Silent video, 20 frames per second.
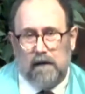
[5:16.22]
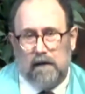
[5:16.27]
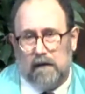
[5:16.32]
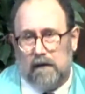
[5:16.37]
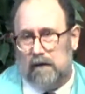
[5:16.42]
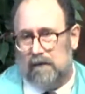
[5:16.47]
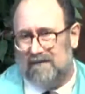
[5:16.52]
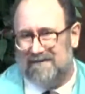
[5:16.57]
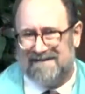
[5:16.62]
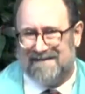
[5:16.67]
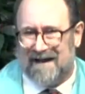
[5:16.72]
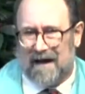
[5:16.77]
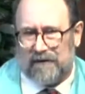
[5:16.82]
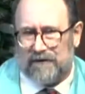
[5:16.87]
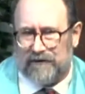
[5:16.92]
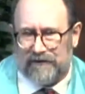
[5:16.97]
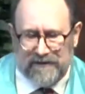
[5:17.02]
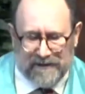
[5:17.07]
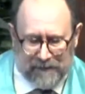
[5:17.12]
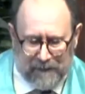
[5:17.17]
was
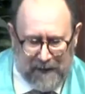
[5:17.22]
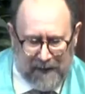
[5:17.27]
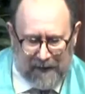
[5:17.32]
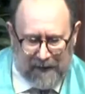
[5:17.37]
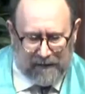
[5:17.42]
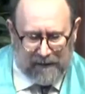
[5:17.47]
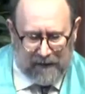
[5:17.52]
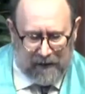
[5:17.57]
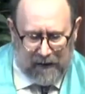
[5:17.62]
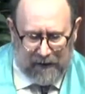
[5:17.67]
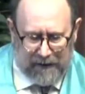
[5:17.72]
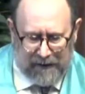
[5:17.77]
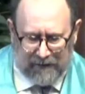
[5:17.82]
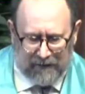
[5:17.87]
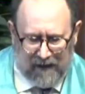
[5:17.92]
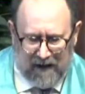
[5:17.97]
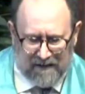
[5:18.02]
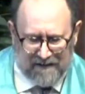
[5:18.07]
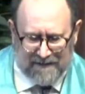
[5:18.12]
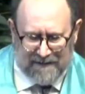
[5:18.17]
Dr. Smith in
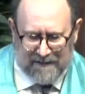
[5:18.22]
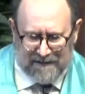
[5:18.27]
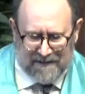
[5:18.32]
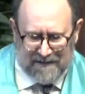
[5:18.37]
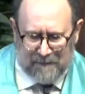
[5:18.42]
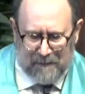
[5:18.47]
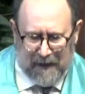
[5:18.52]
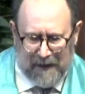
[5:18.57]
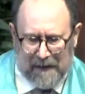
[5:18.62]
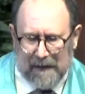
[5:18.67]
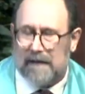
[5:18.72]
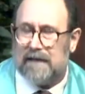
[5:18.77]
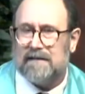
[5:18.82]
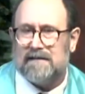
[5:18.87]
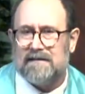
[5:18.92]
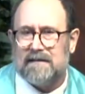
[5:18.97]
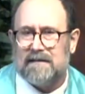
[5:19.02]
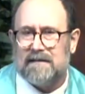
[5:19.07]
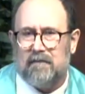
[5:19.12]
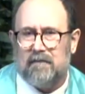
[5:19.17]
Lost in
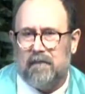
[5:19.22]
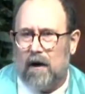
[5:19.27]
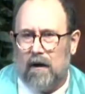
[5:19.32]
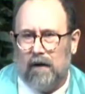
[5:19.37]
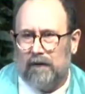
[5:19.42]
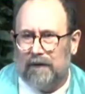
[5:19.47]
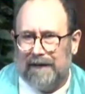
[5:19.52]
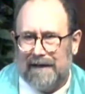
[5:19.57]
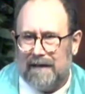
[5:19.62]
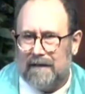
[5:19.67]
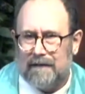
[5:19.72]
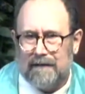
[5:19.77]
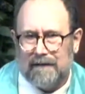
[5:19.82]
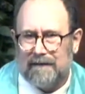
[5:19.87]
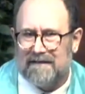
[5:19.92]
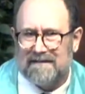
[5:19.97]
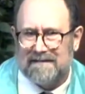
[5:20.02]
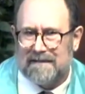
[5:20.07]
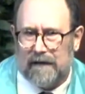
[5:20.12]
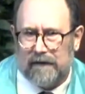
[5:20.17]
Space and Paul Lynde in
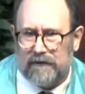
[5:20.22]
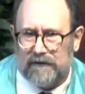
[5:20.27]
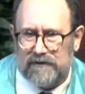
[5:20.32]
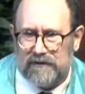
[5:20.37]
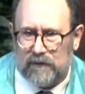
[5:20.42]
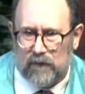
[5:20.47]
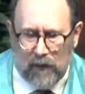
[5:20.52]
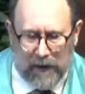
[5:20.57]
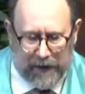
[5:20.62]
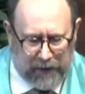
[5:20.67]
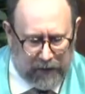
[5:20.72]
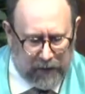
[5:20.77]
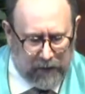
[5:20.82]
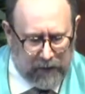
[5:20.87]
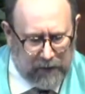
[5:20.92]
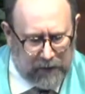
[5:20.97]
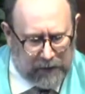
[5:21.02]
the center square.